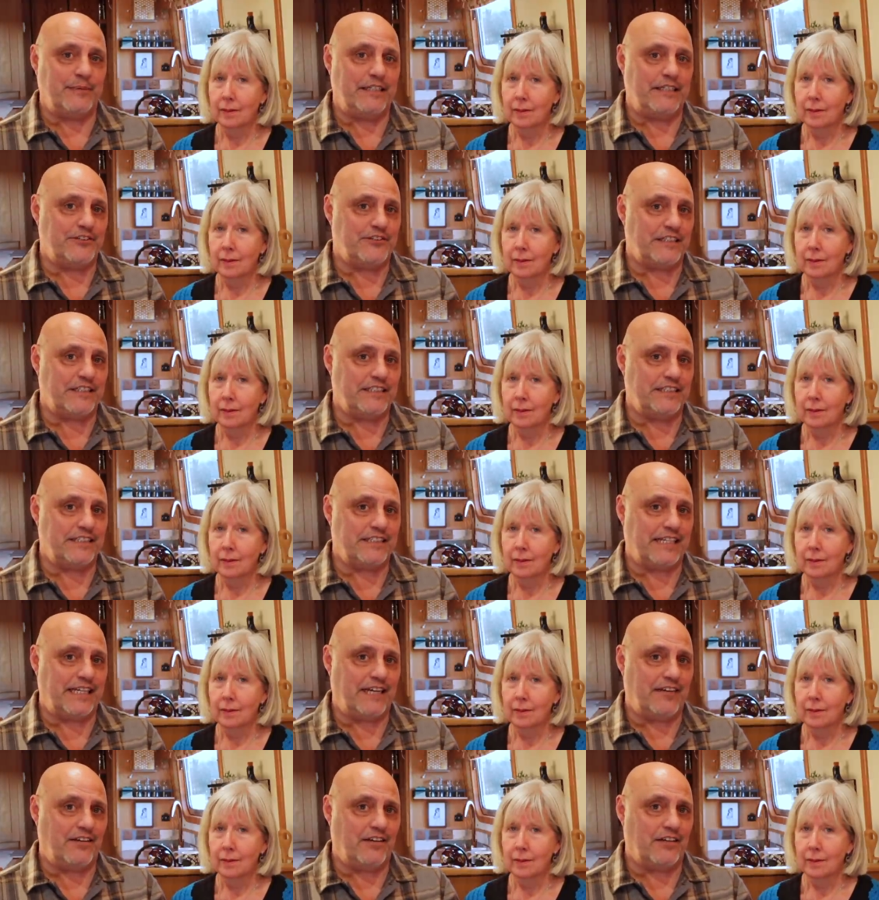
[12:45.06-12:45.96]
Speaker 1: be interesting to see
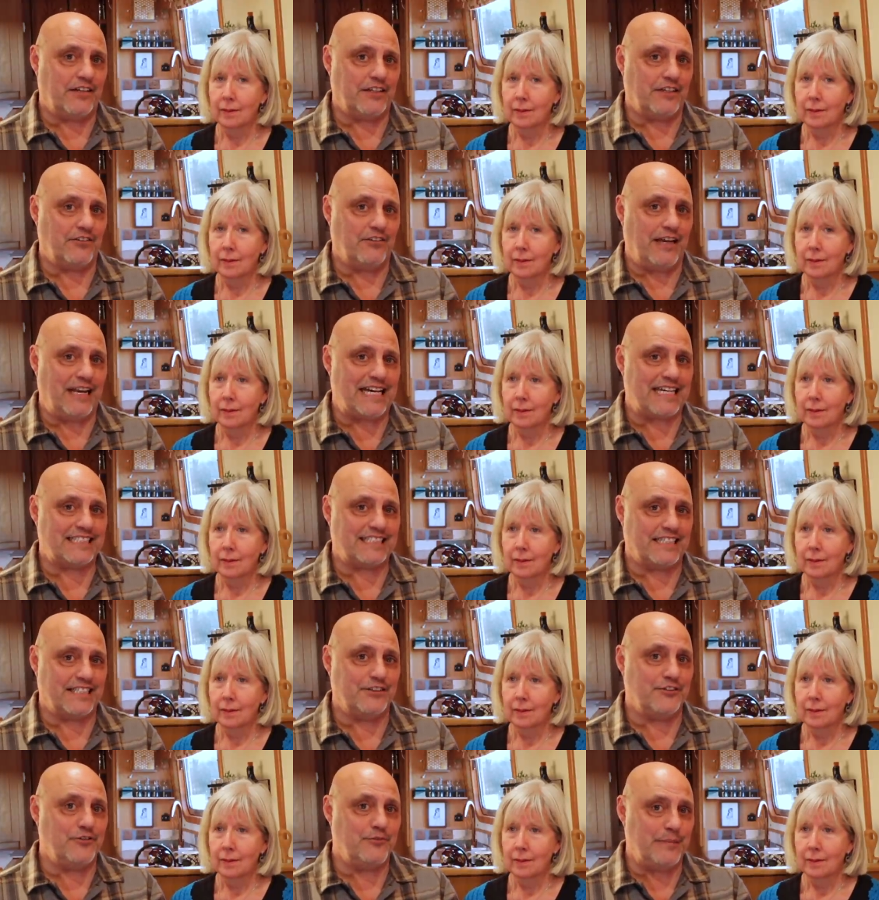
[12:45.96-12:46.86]
how long it will last. They
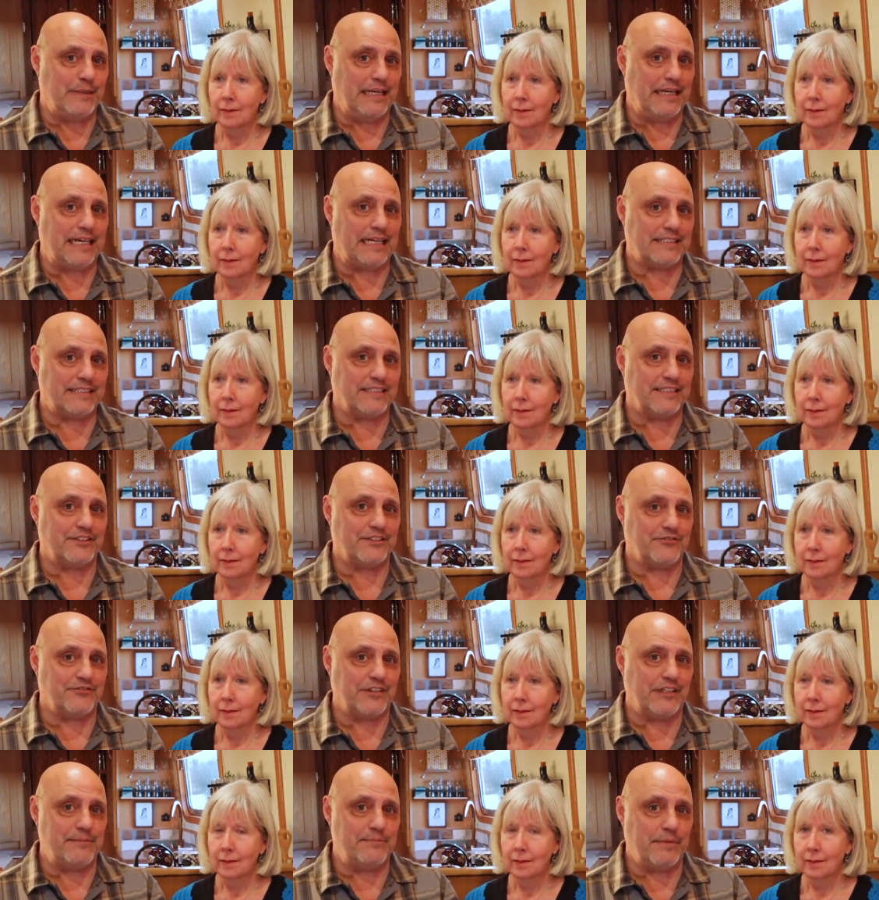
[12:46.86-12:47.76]
normally last us
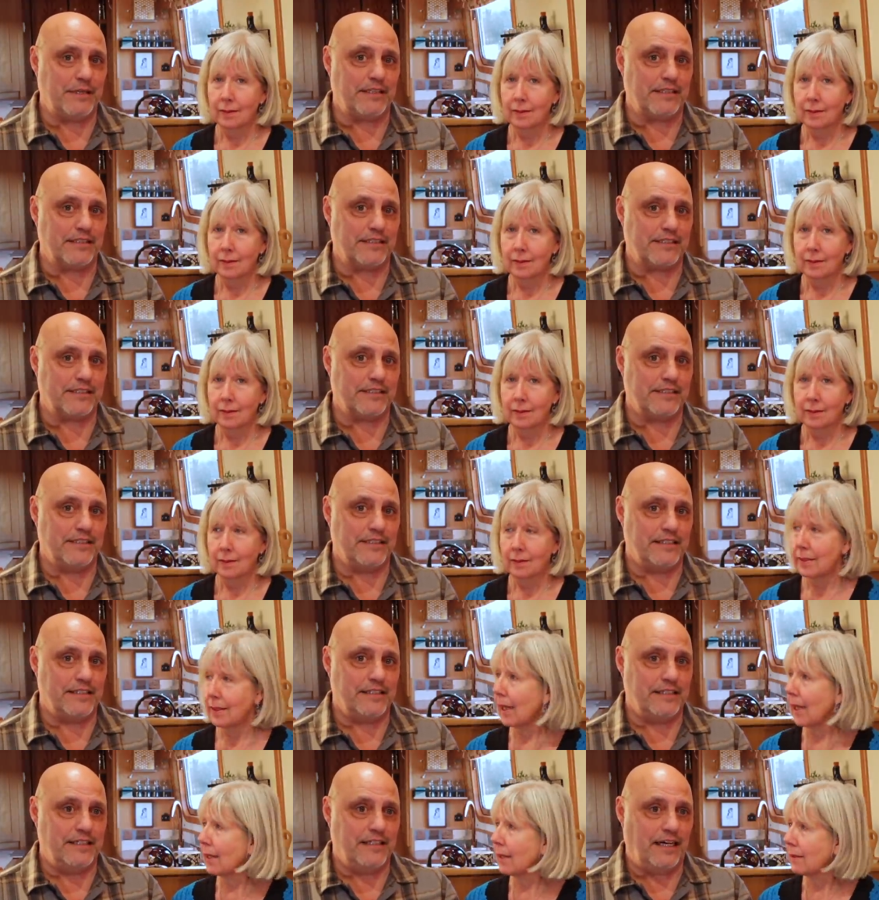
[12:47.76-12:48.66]
3 months.
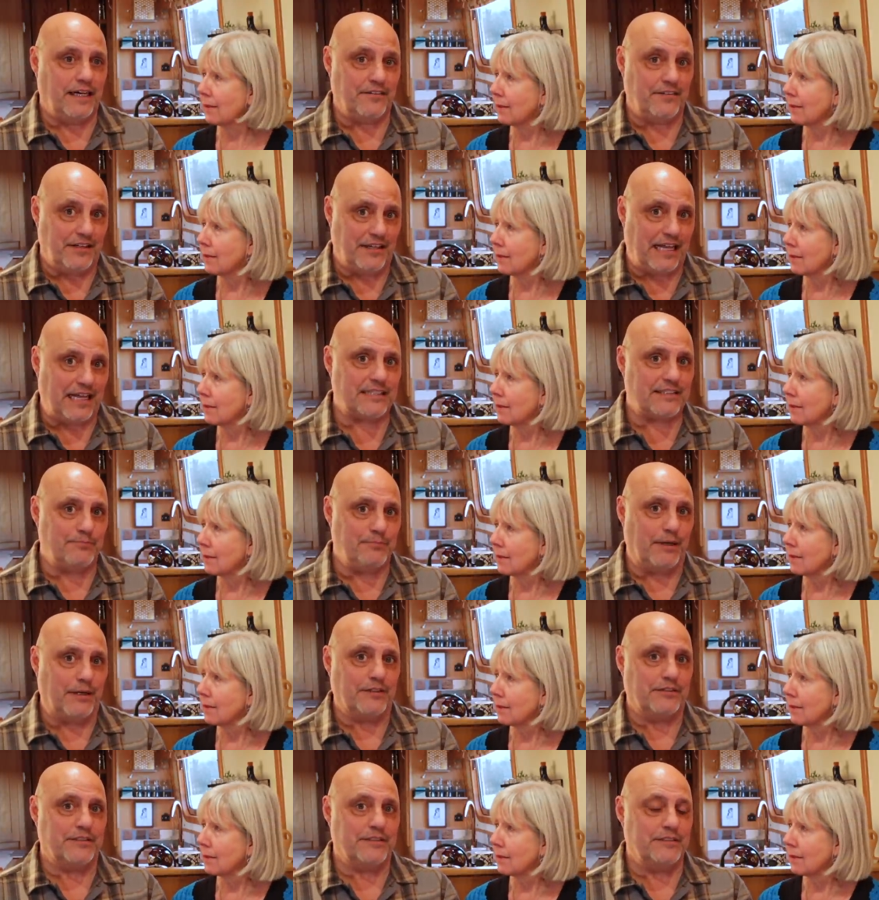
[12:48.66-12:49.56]
Speaker 2: Yeah.
Speaker 1: On the last
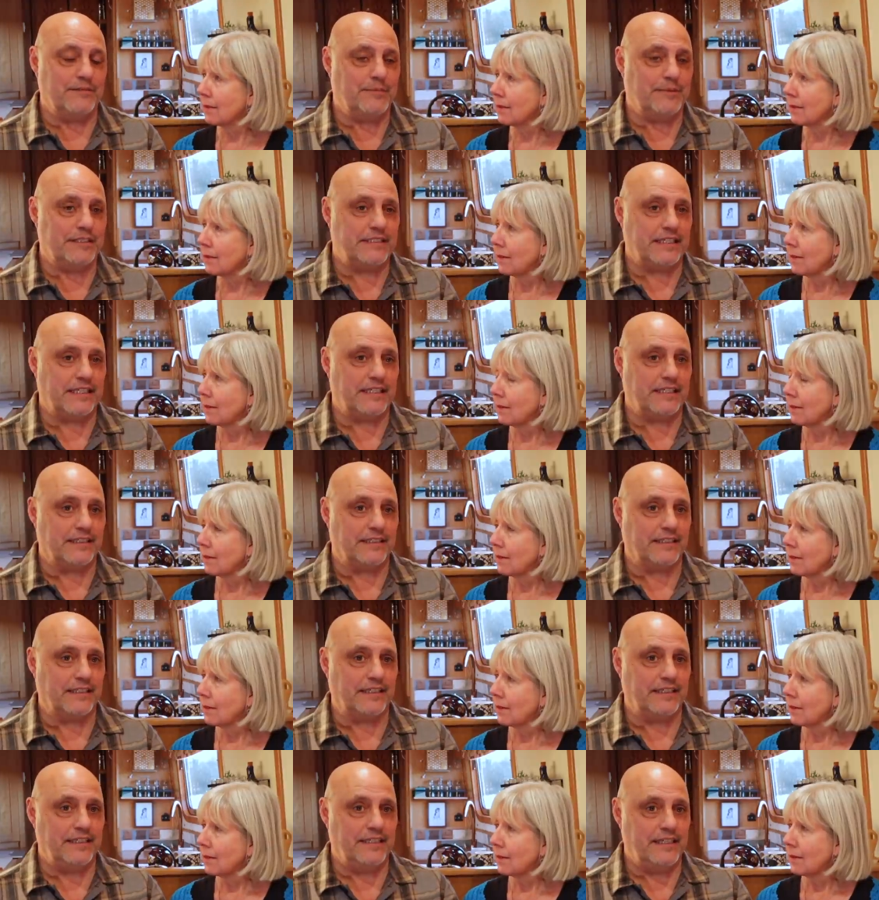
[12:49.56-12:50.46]
boat,
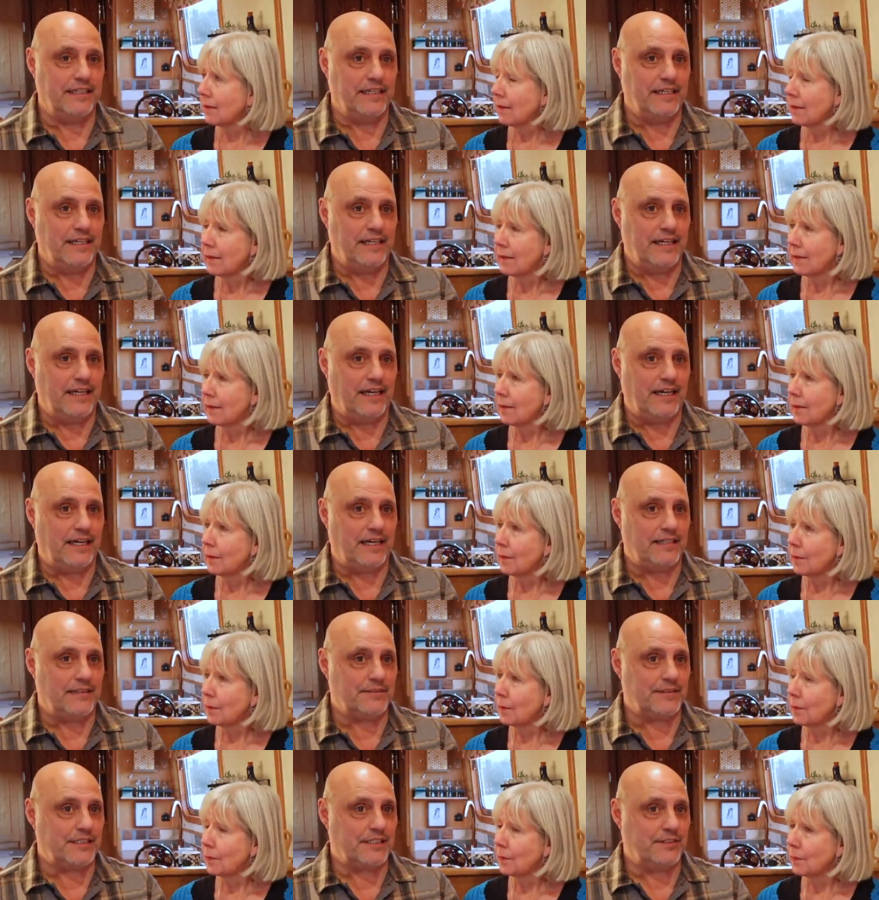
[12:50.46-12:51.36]
particularly.
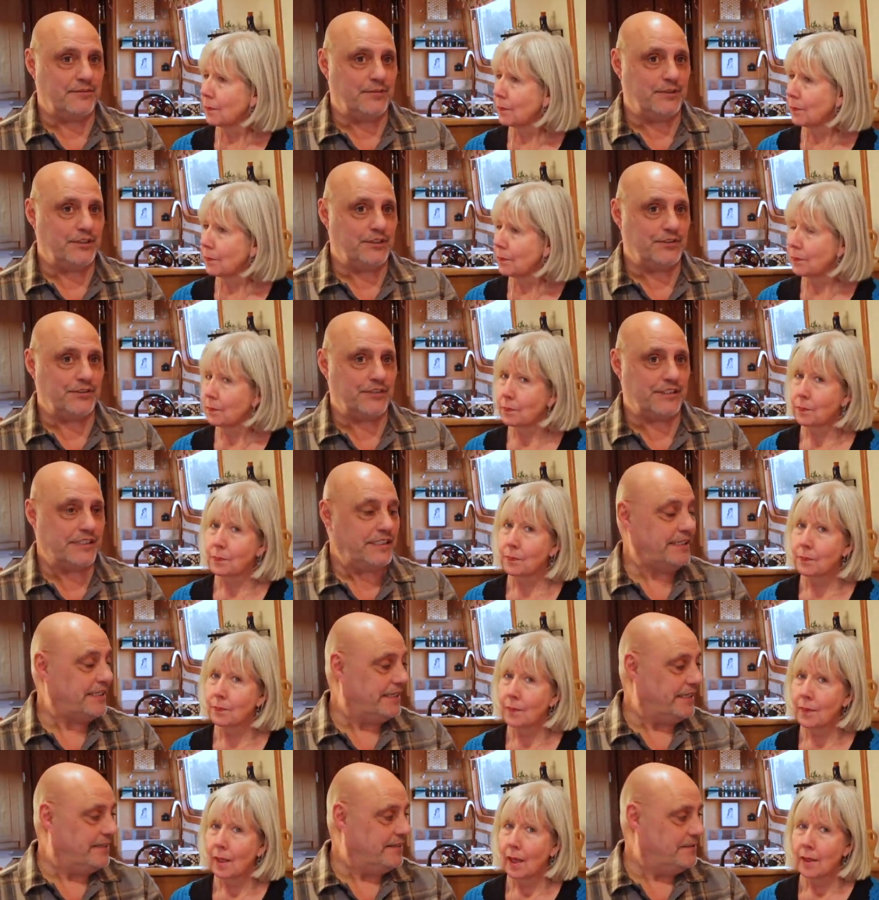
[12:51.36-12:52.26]
So we shall
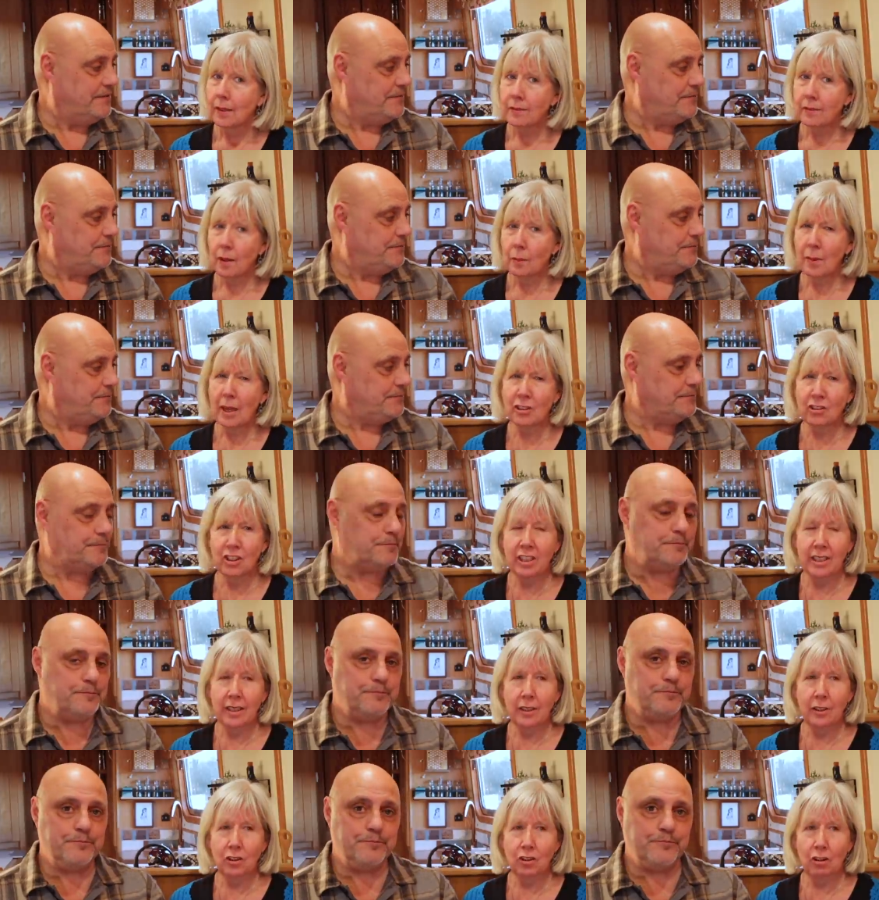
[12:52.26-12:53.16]
see.
Speaker 2: So I'm actually
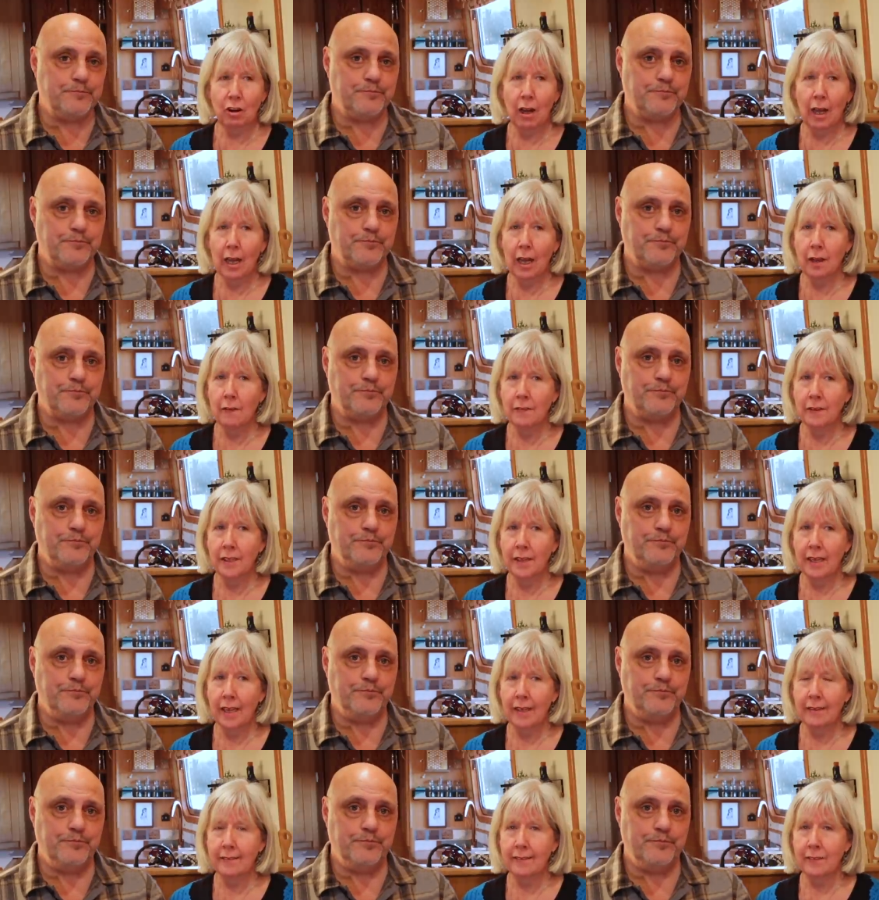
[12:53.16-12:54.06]
going to try over the
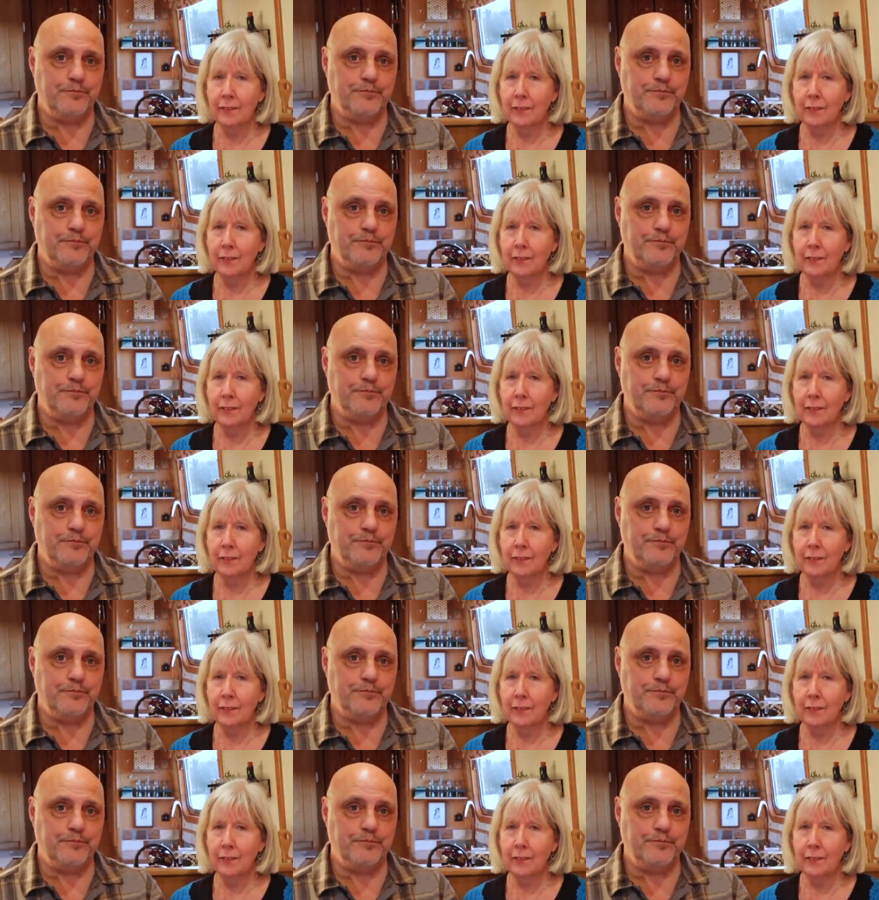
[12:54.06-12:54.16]
next